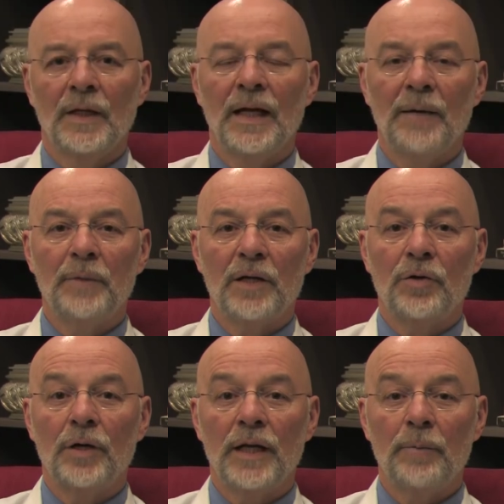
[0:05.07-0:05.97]
I'm Dr.
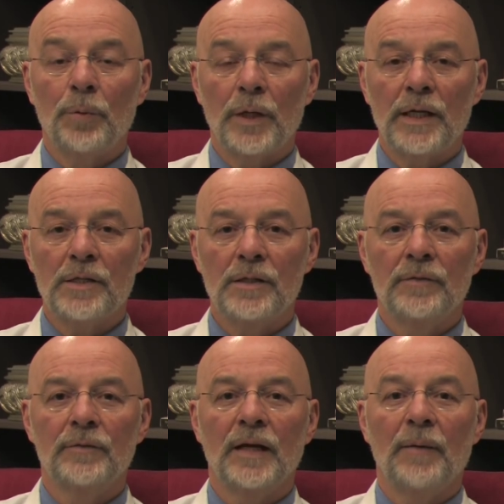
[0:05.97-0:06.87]
Ned Priest.
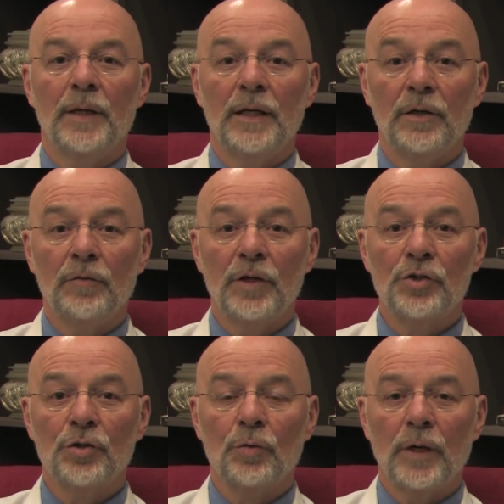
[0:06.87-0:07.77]
I'm an
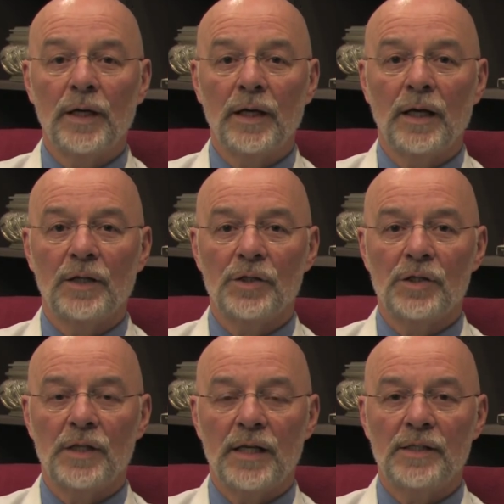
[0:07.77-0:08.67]
interventional
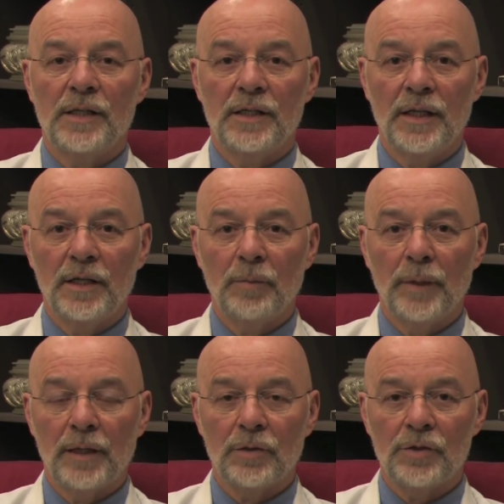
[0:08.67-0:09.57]
radiologist at Centennial
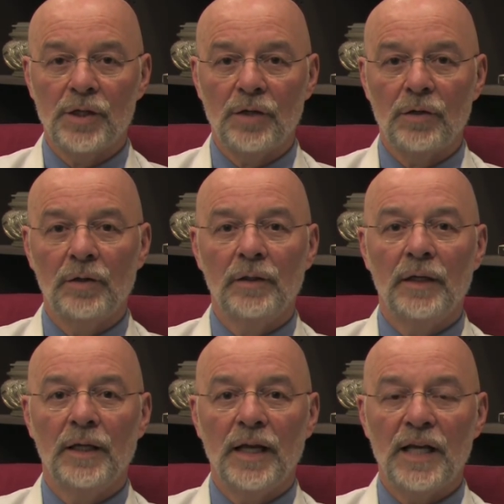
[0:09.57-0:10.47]
Medical Center
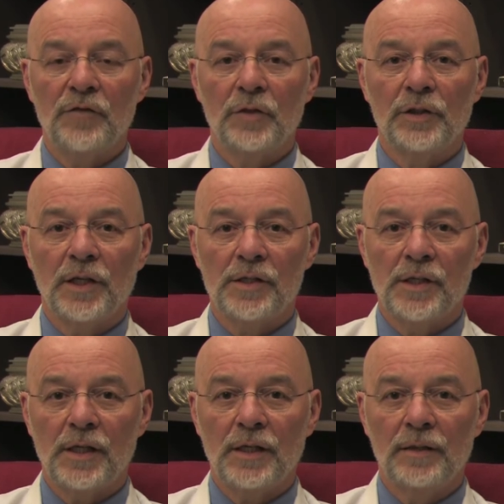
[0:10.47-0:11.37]
in Nashville,
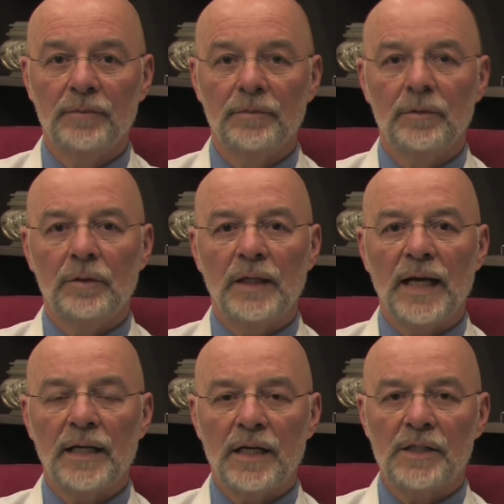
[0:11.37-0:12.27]
Tennessee.
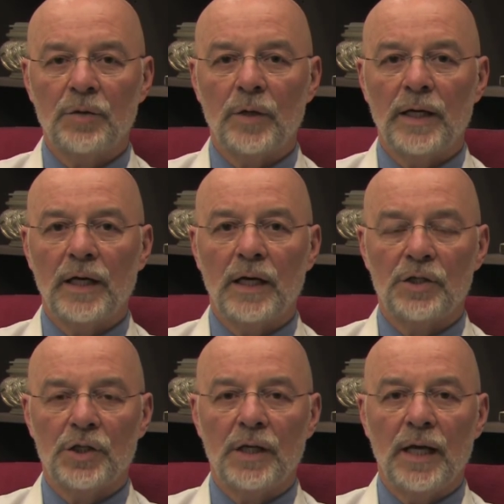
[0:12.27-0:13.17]
Diagnostic
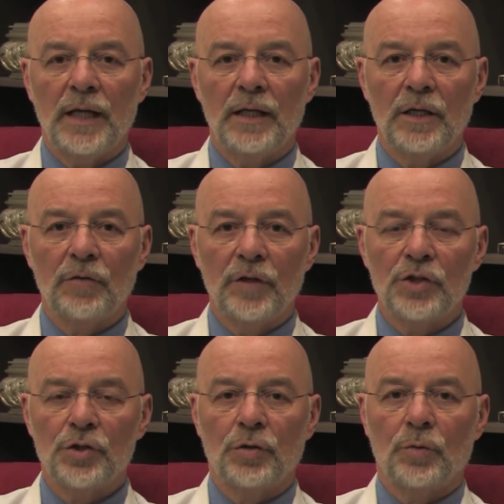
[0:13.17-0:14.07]
radiology and
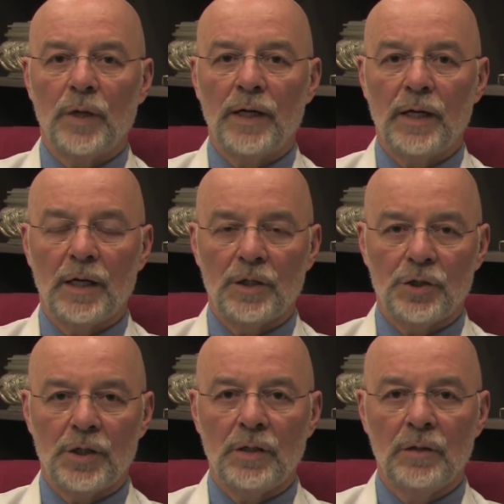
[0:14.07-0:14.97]
interventional
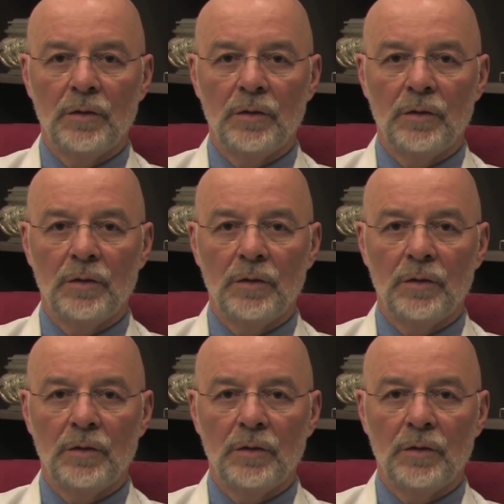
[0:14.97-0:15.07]
radiology